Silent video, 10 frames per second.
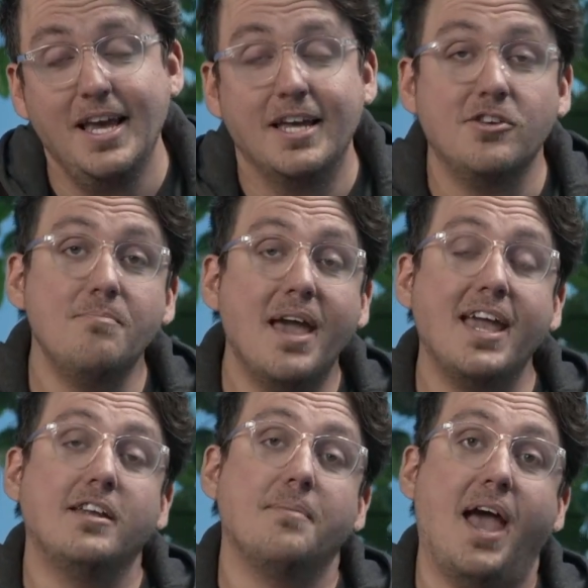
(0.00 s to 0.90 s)
You may
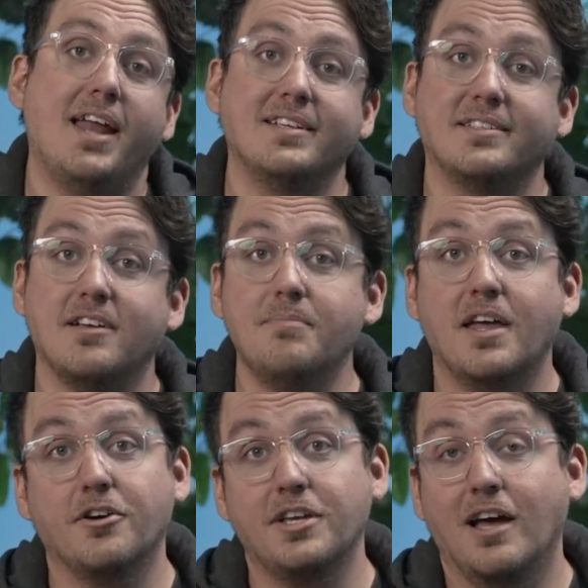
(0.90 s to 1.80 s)
end up adding some that
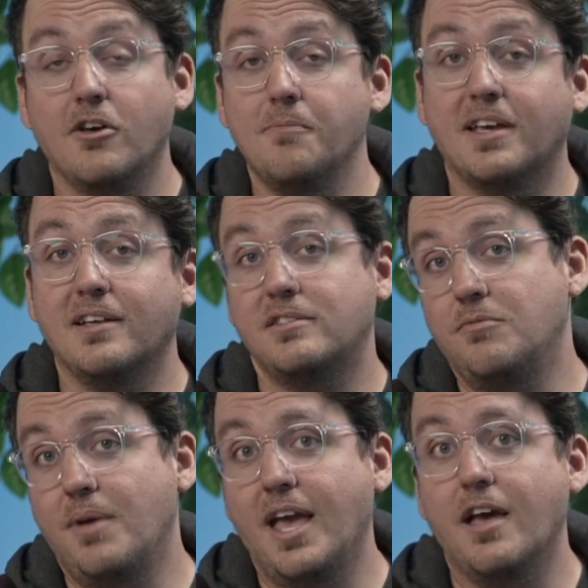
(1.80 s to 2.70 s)
are yellow because you
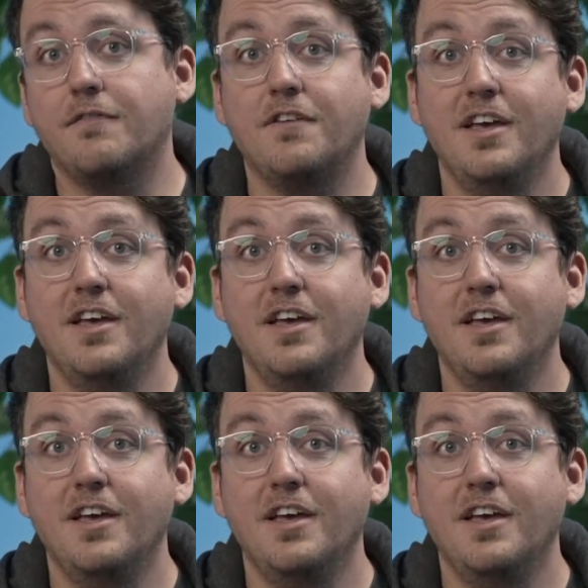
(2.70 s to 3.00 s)
may have,